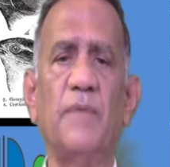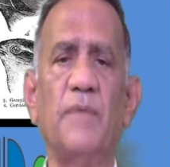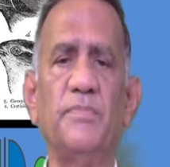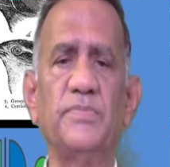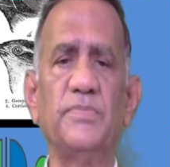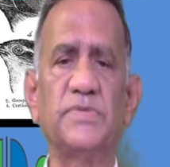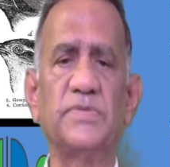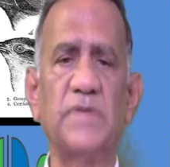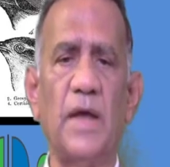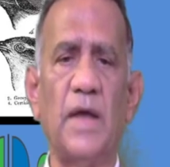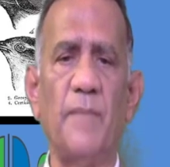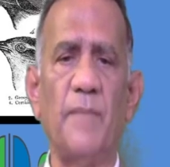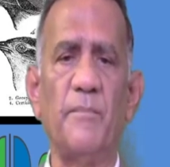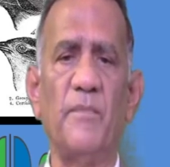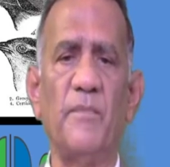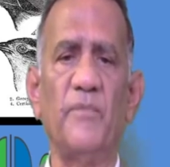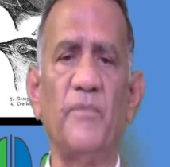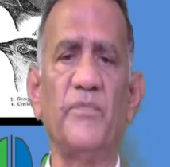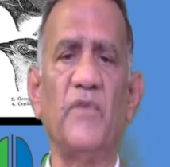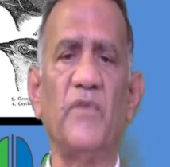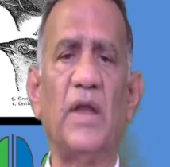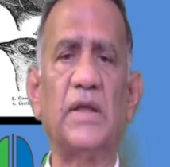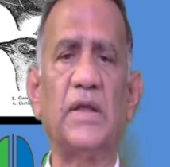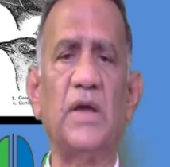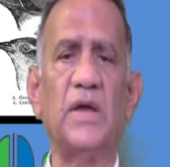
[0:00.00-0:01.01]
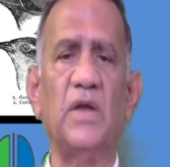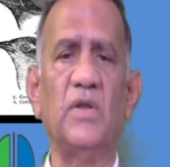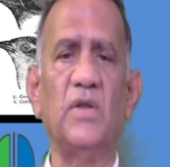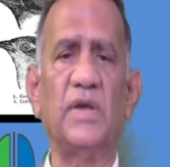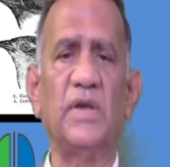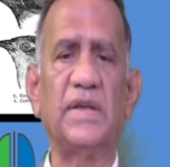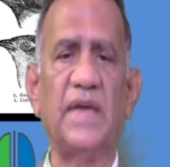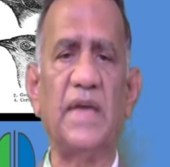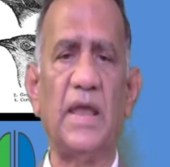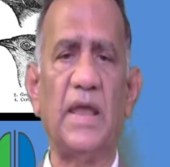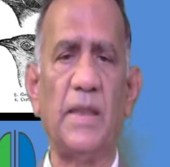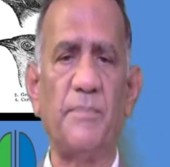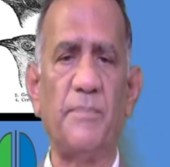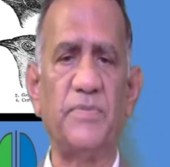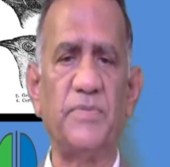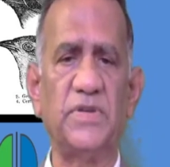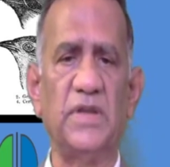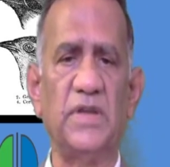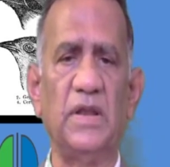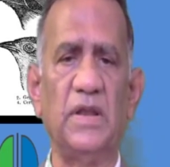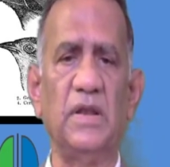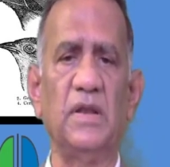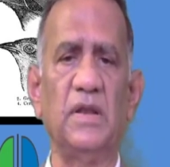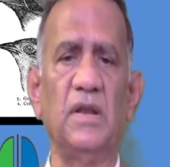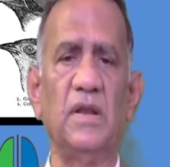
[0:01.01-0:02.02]
of some volcanic
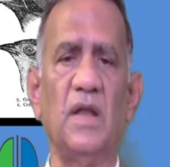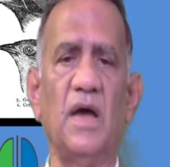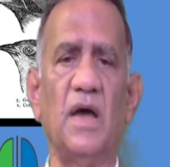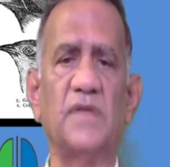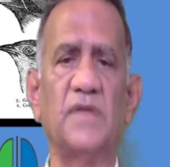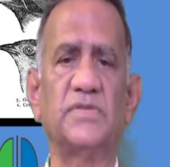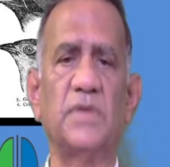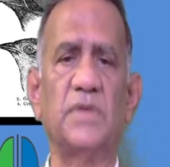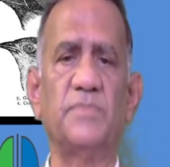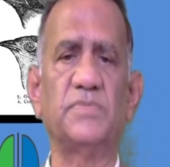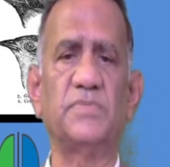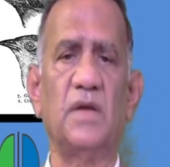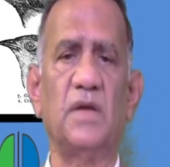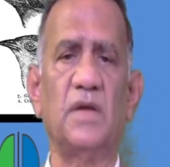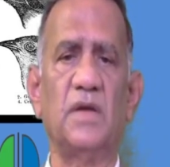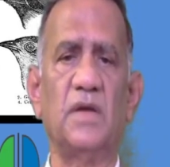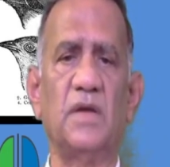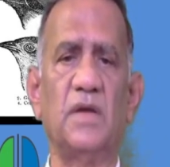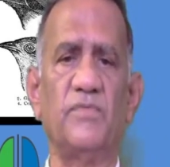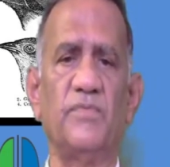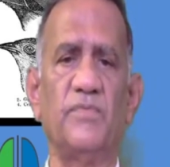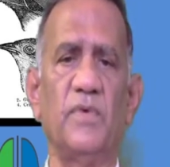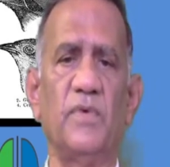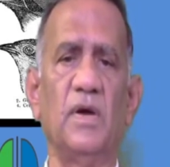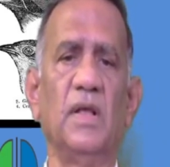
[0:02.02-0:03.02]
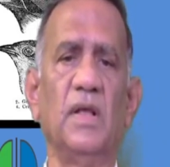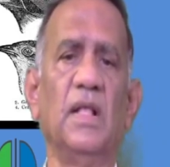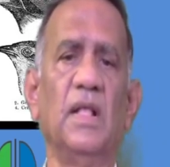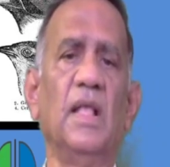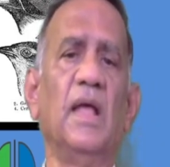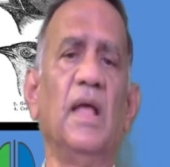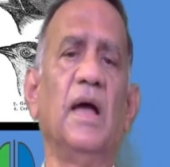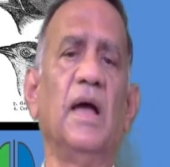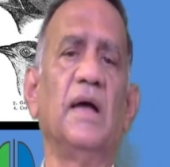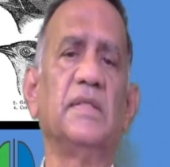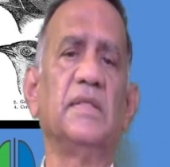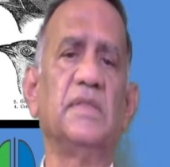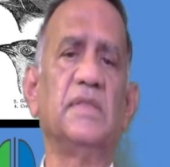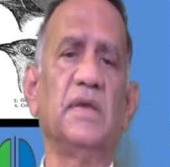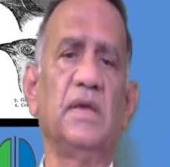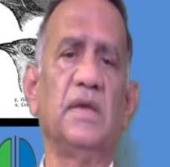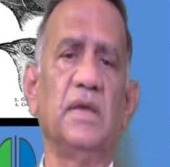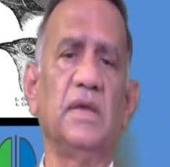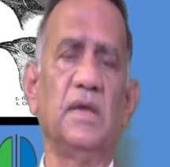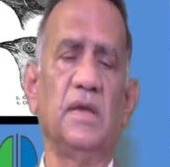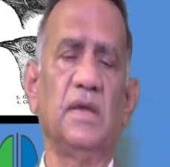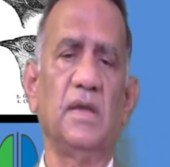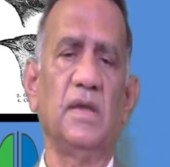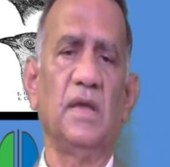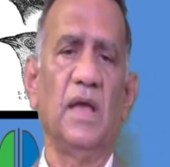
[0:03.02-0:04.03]
eruption or some sort of
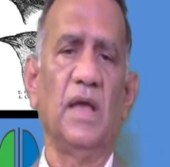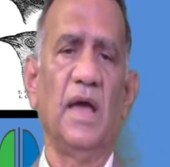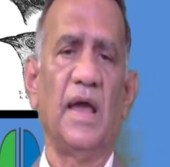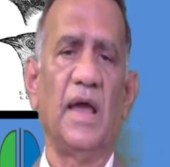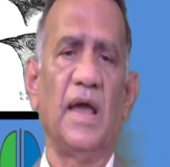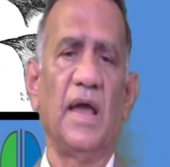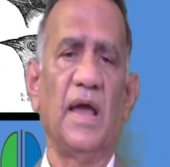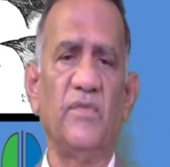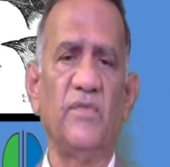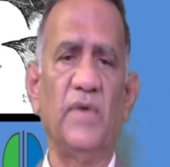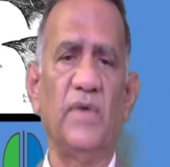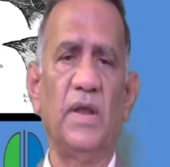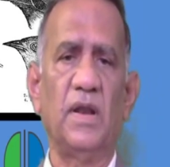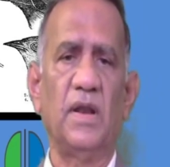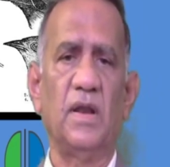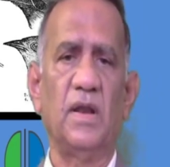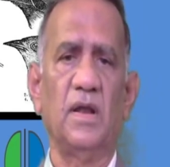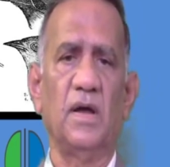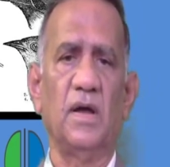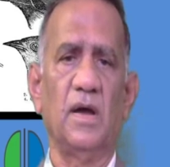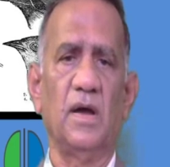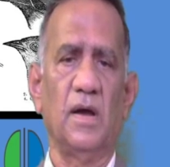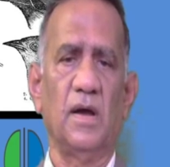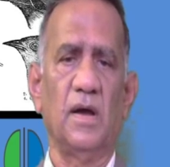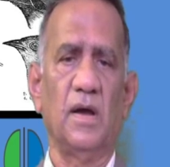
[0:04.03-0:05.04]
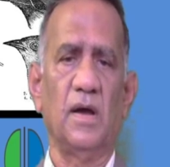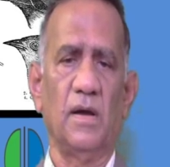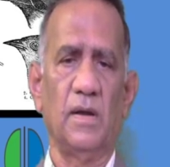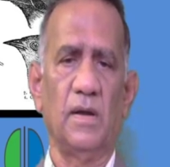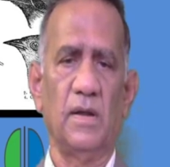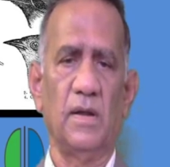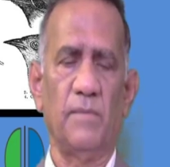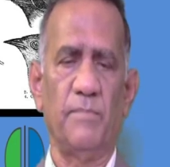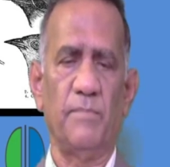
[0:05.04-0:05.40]
the river